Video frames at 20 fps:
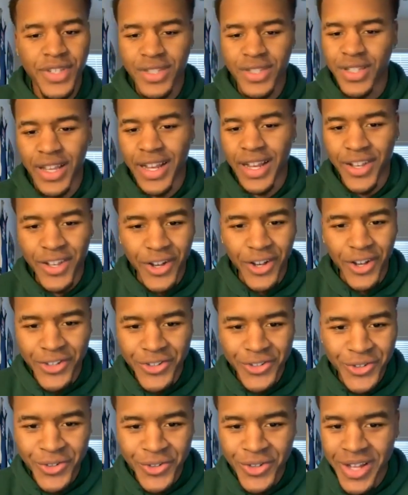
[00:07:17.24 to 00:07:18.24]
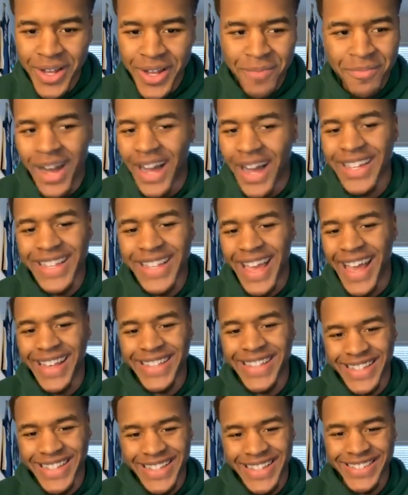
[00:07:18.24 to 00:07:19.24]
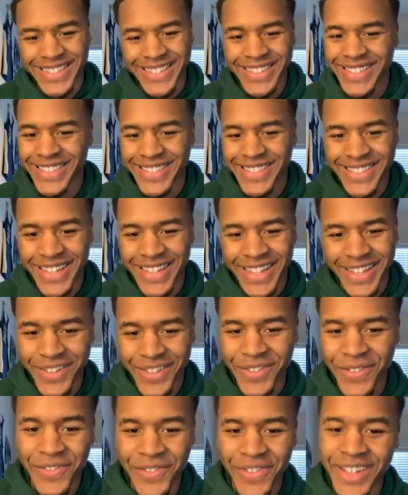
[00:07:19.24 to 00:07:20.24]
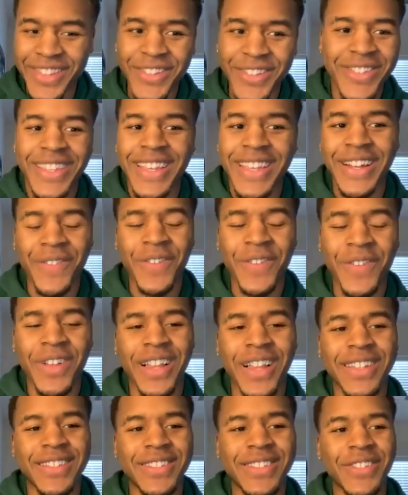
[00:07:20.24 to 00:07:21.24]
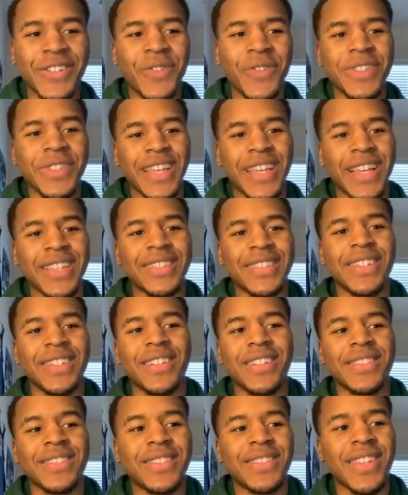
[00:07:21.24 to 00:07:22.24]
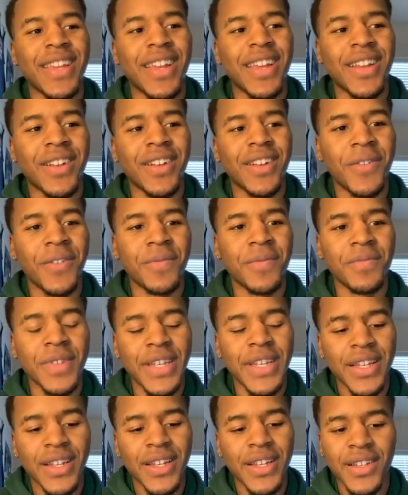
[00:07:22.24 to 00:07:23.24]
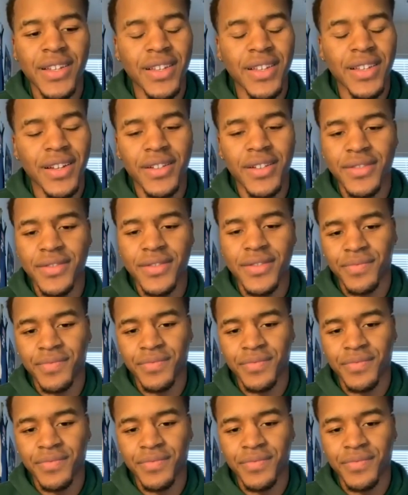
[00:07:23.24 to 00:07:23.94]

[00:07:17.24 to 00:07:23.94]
just like how y'all do podcasts. Like, it's just like a little fun little thing that we like to do, and we take it serious. And yeah.